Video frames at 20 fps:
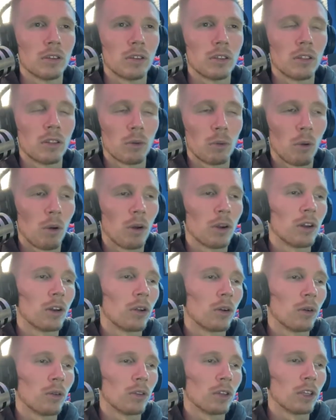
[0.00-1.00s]
the one and
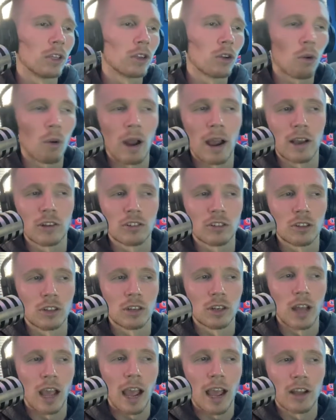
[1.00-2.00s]
only
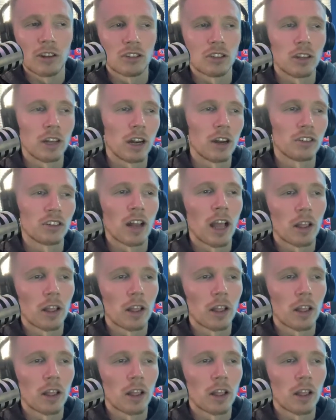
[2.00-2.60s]
Crashlin, Ashlyn Harris and